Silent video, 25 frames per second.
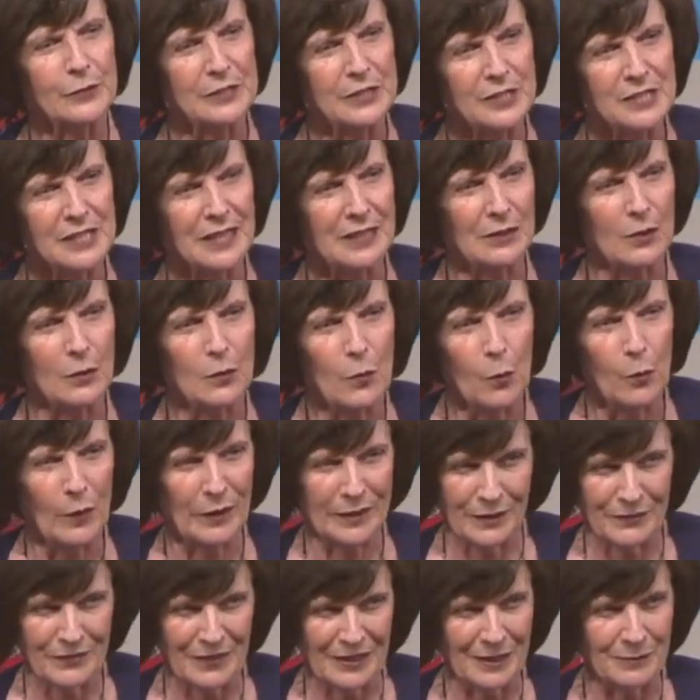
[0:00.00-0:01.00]
single
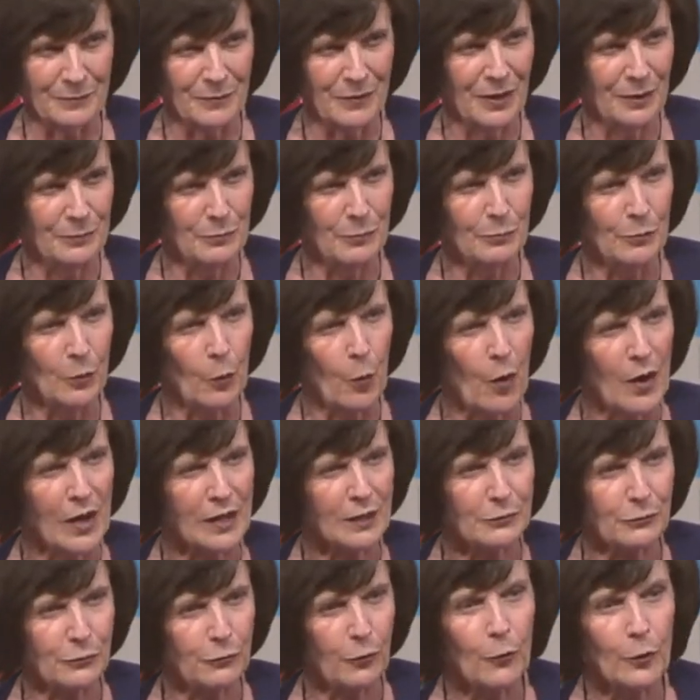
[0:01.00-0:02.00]
one of them
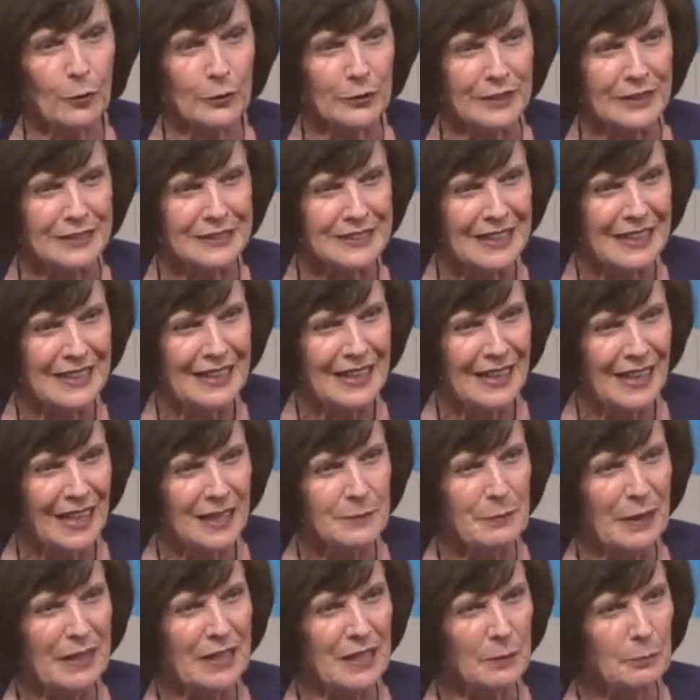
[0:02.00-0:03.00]
walked forward and
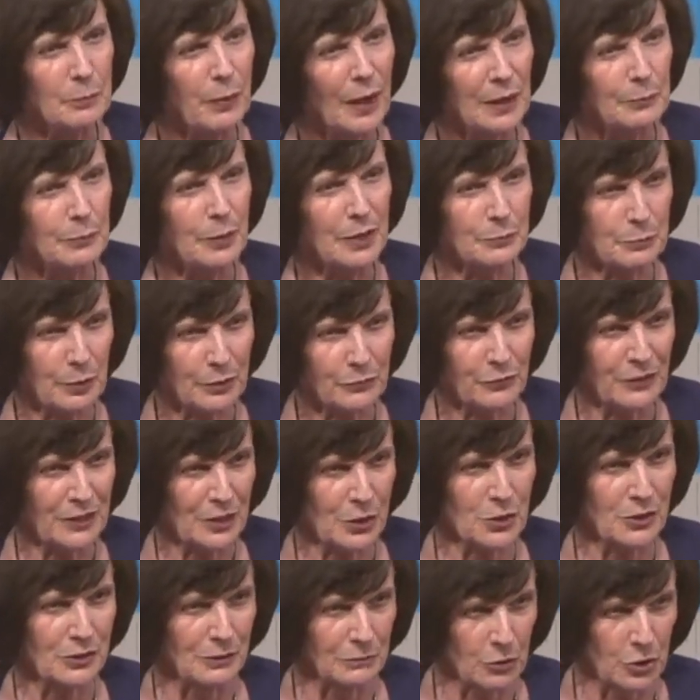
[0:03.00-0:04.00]
made a public
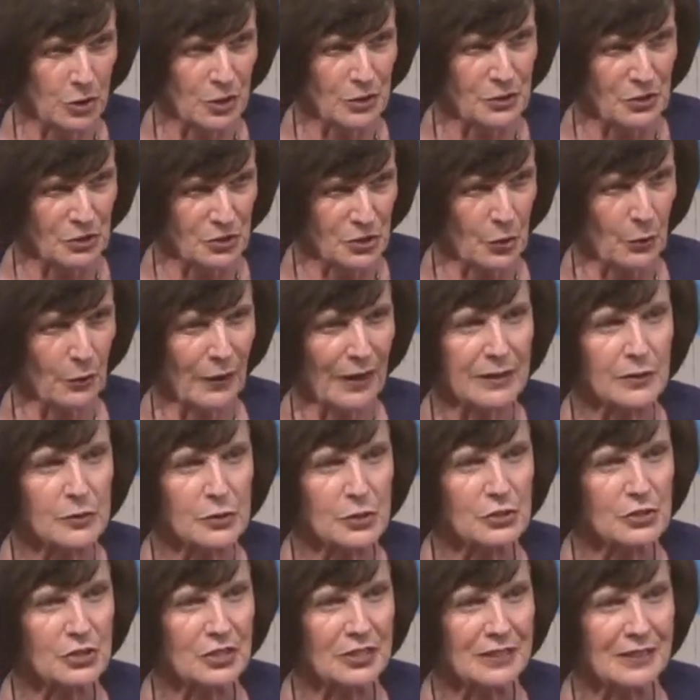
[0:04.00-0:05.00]
profession of Jesus
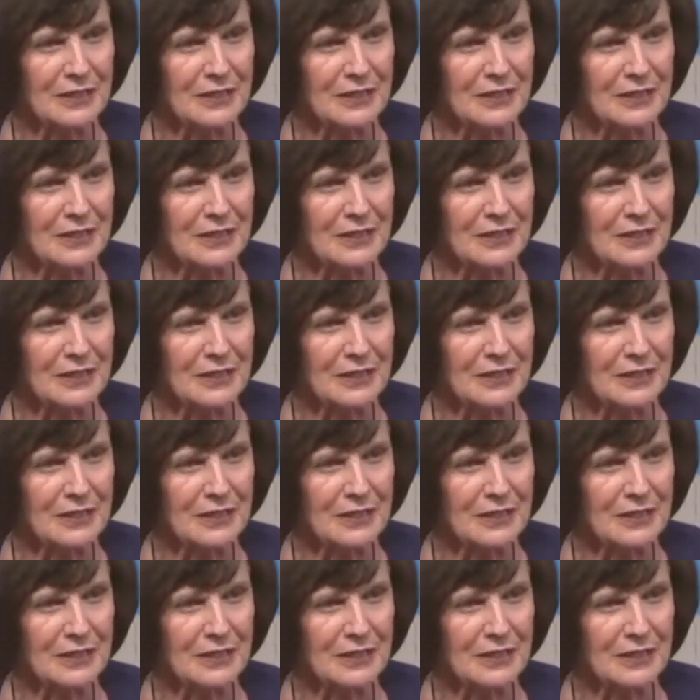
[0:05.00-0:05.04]
Christ.